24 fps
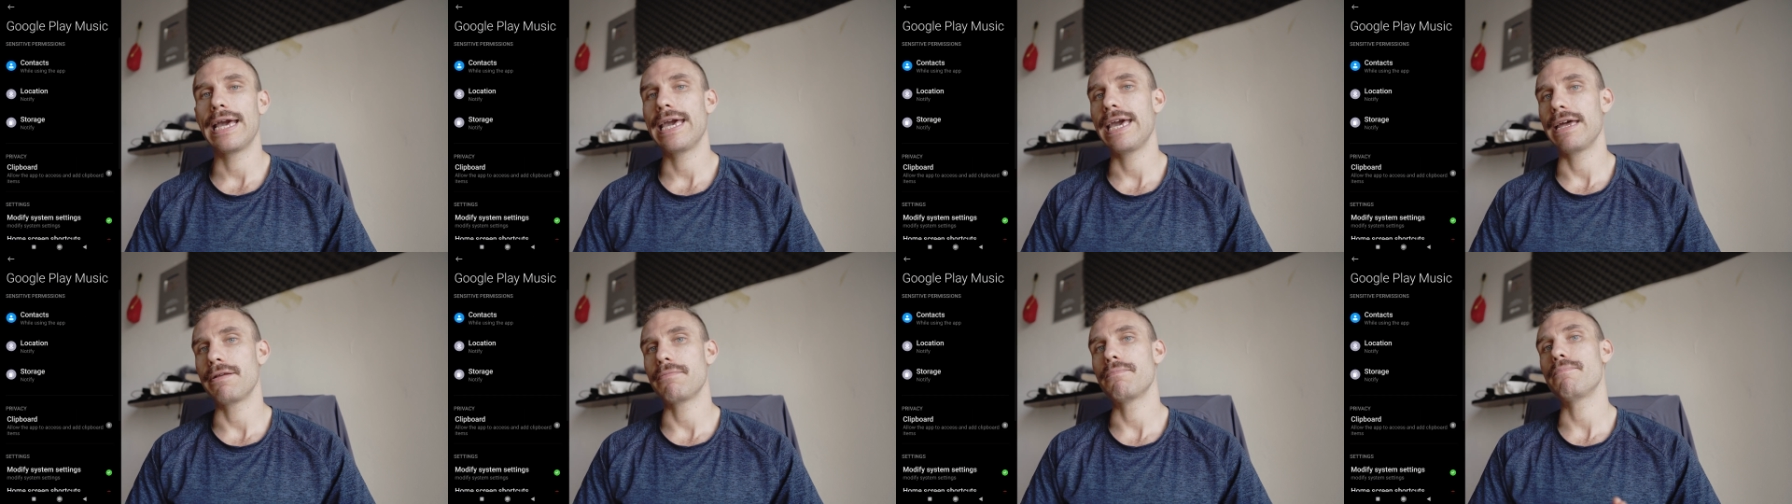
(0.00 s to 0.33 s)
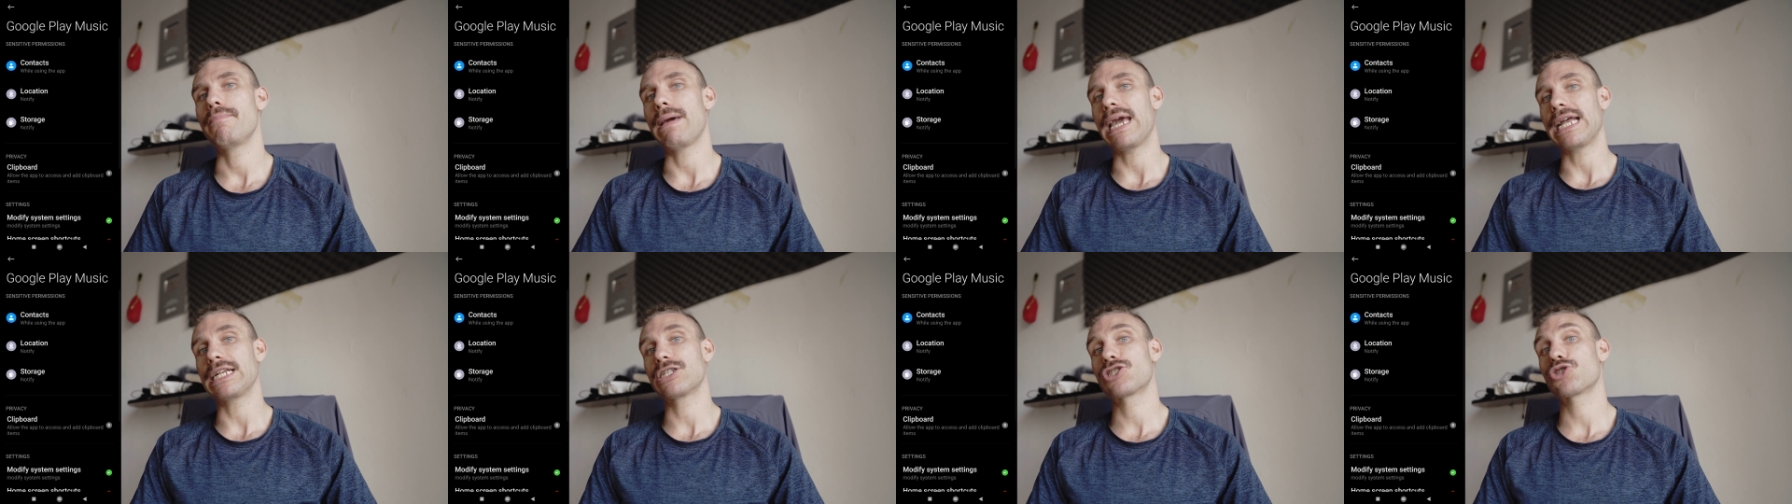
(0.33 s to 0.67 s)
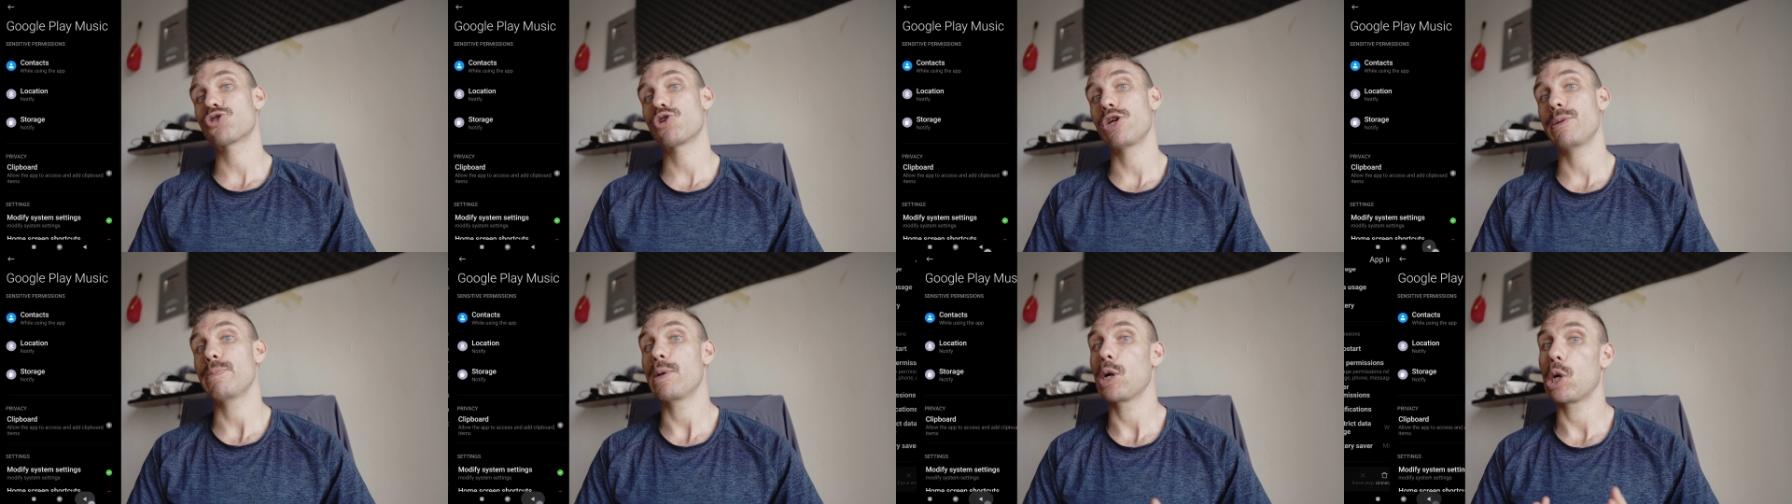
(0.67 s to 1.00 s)
hit
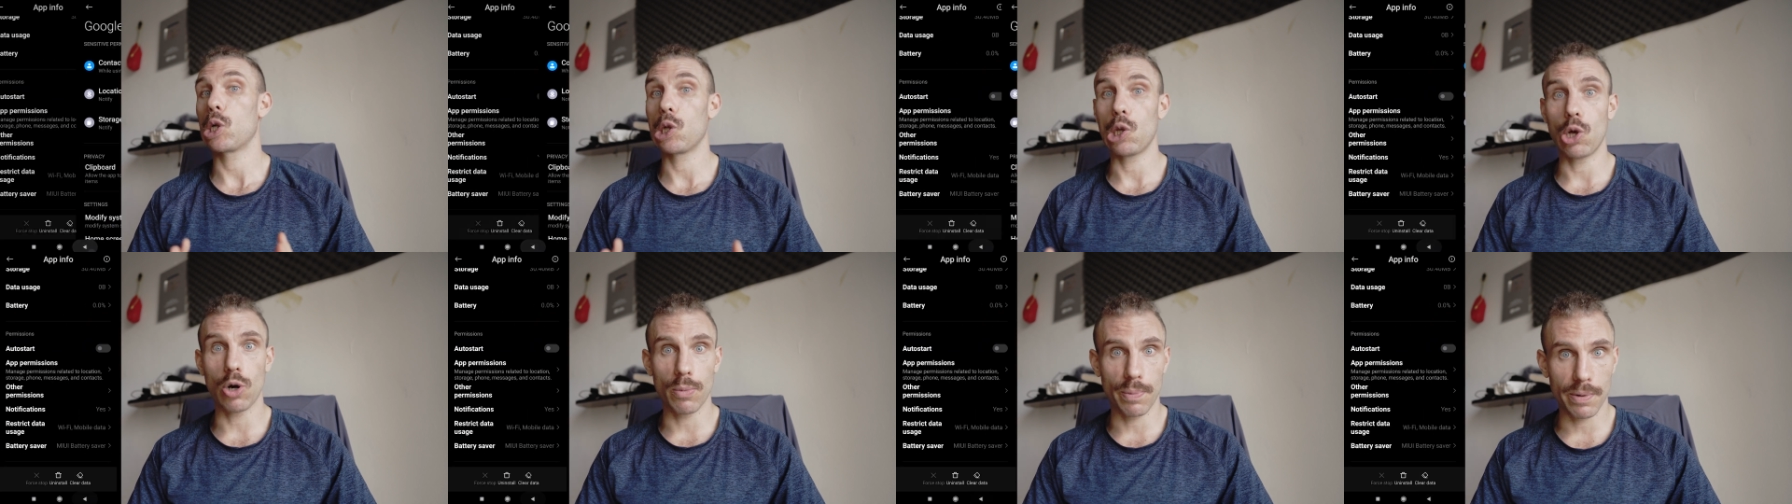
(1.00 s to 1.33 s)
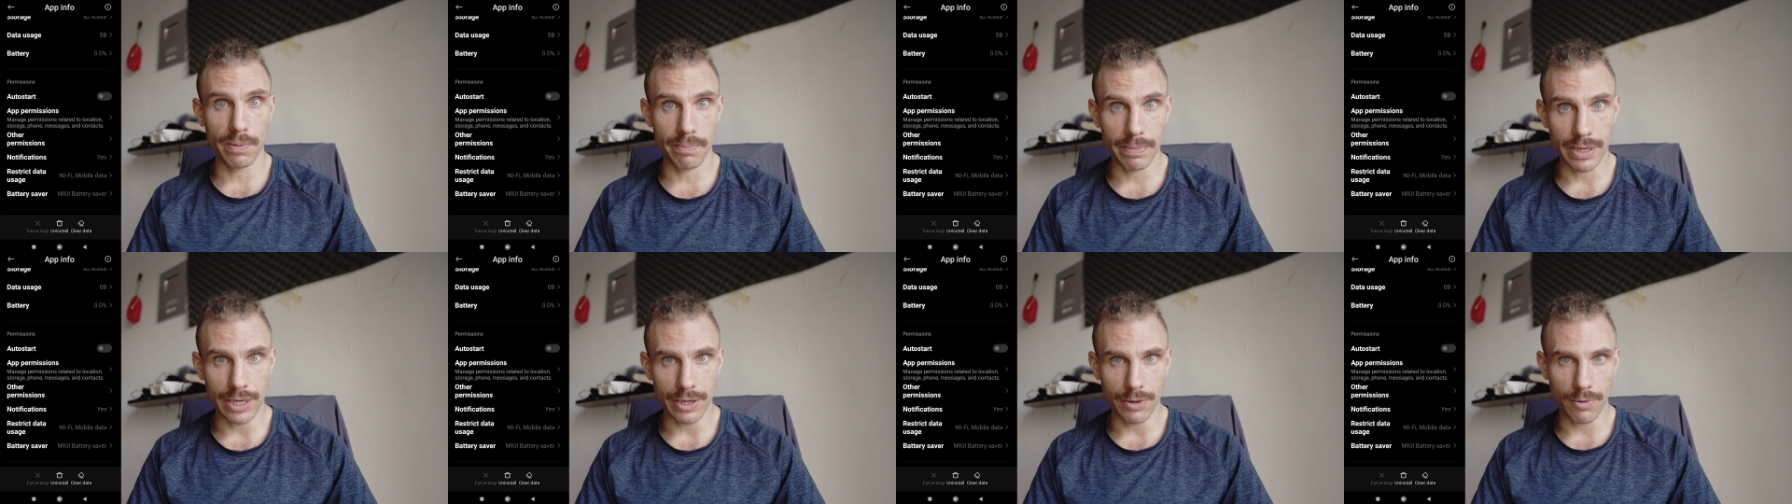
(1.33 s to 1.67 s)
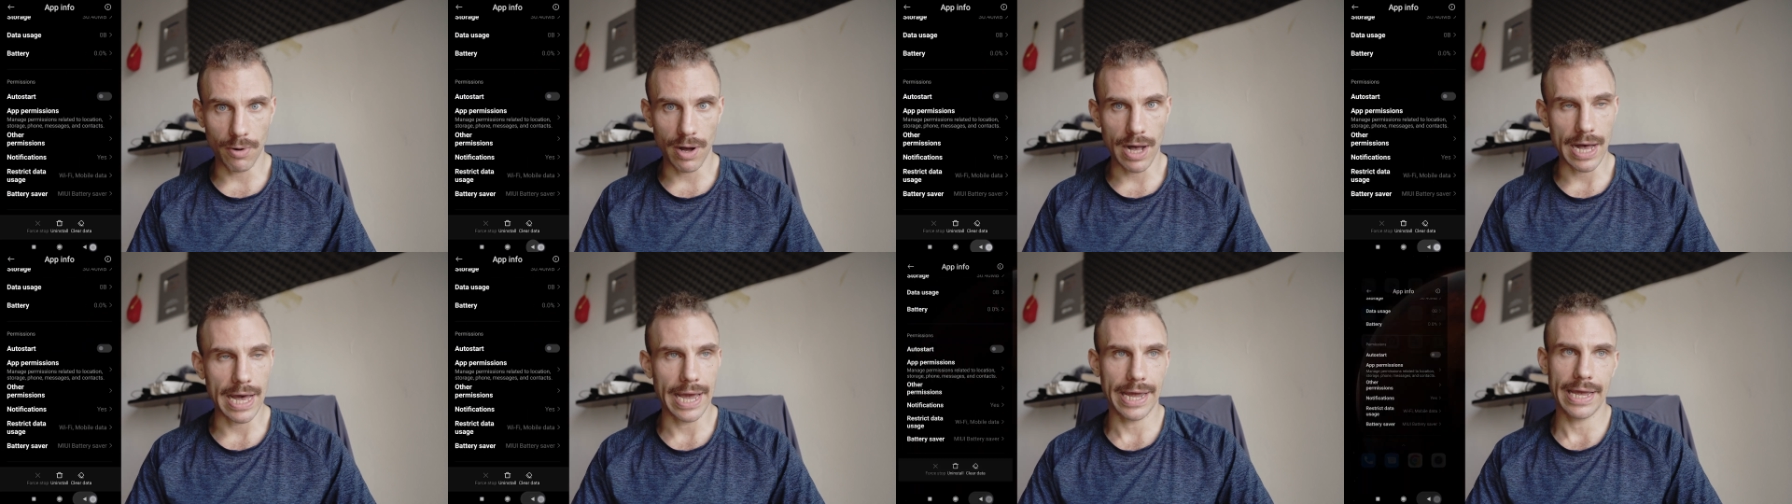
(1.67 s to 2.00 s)
mainstream global M I
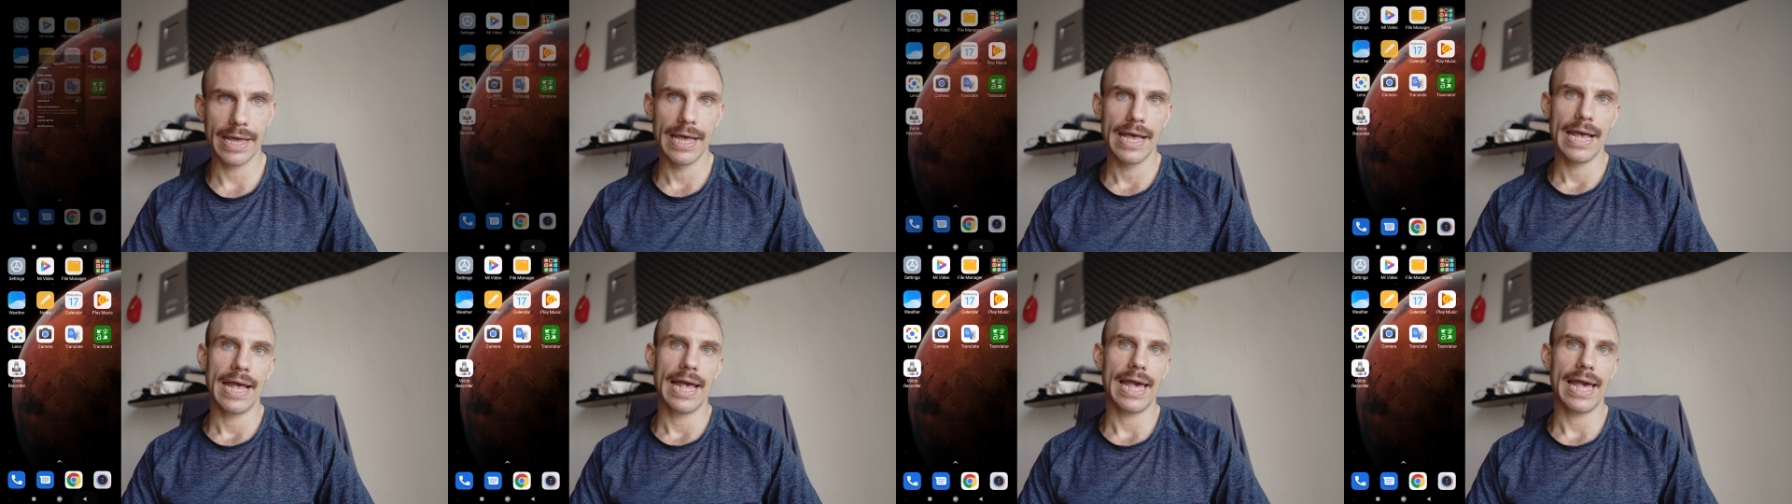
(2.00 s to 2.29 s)
U I.